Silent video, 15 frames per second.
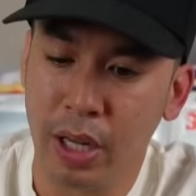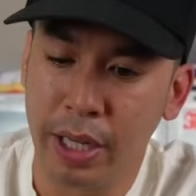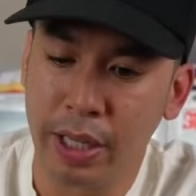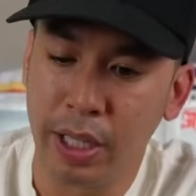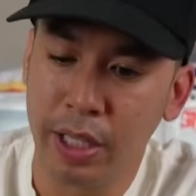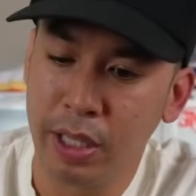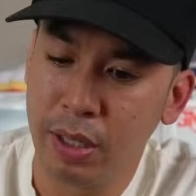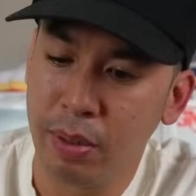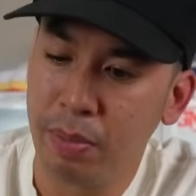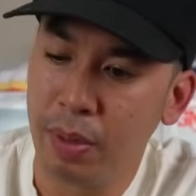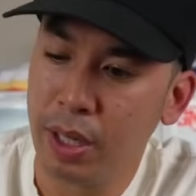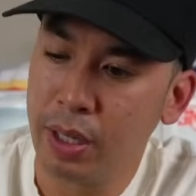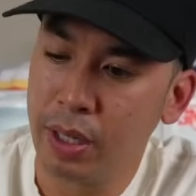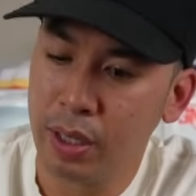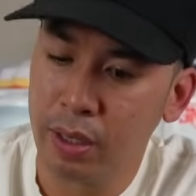Like, that doesn't
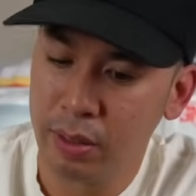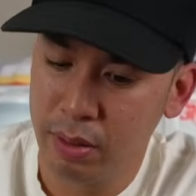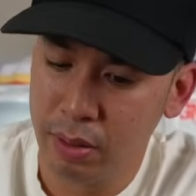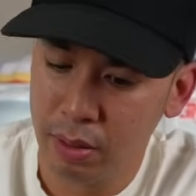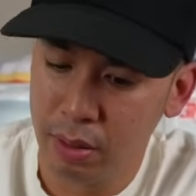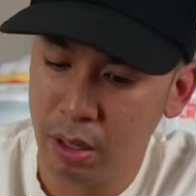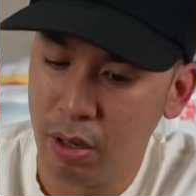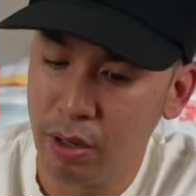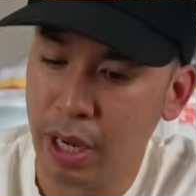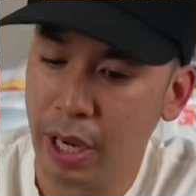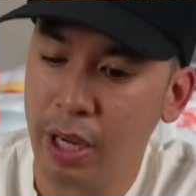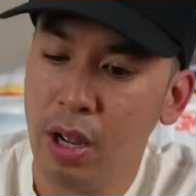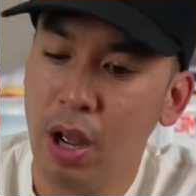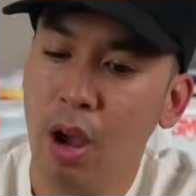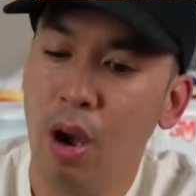make, okay.
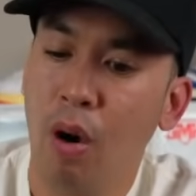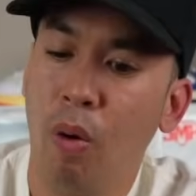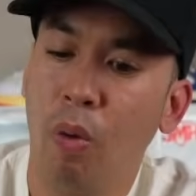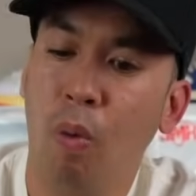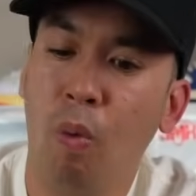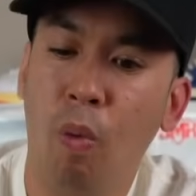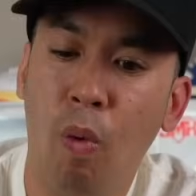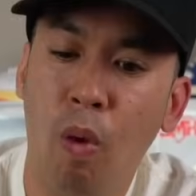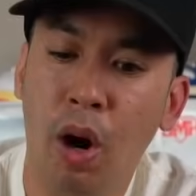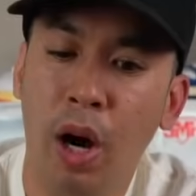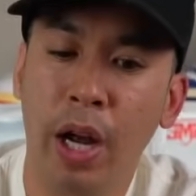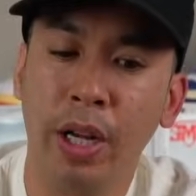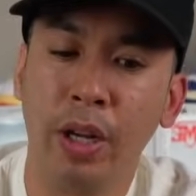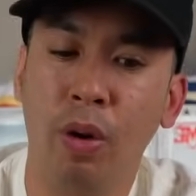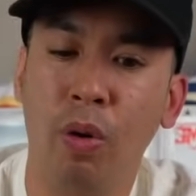
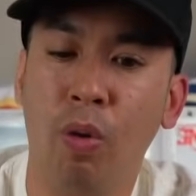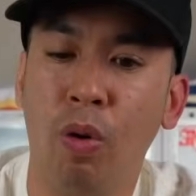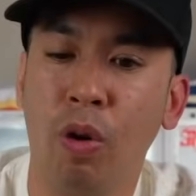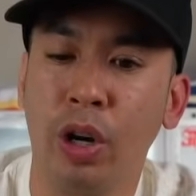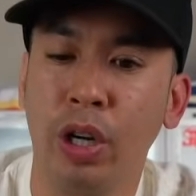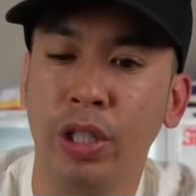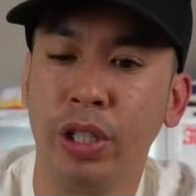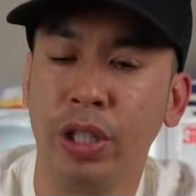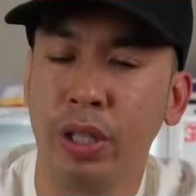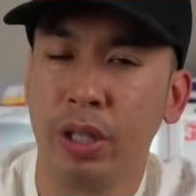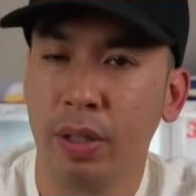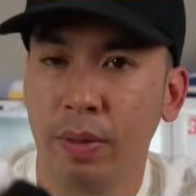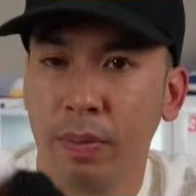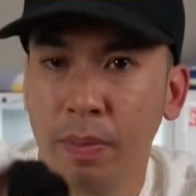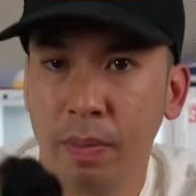One orange
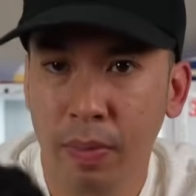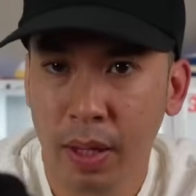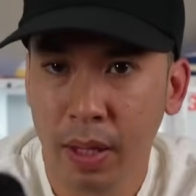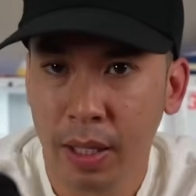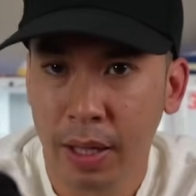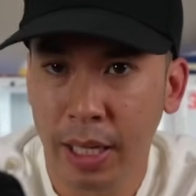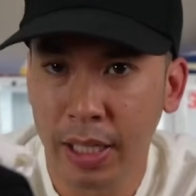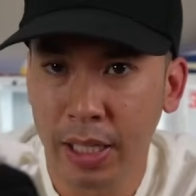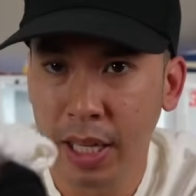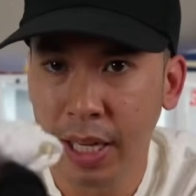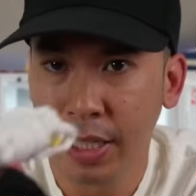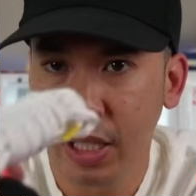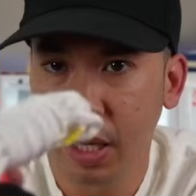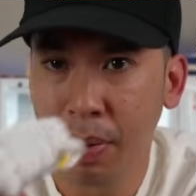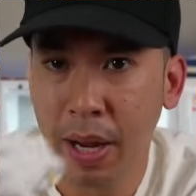that's
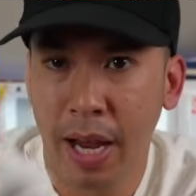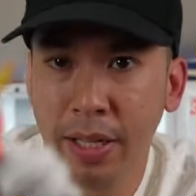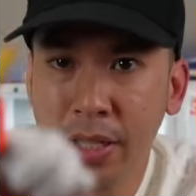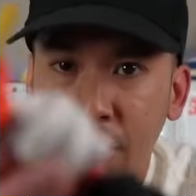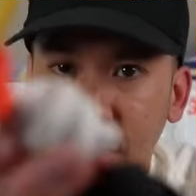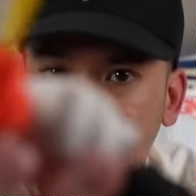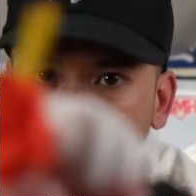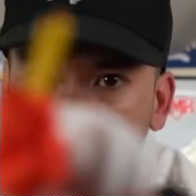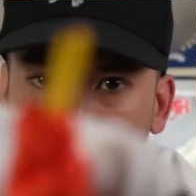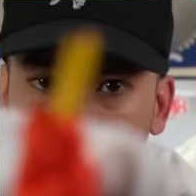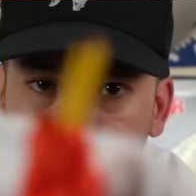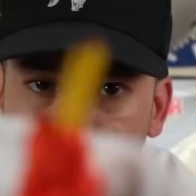laced up has the yellow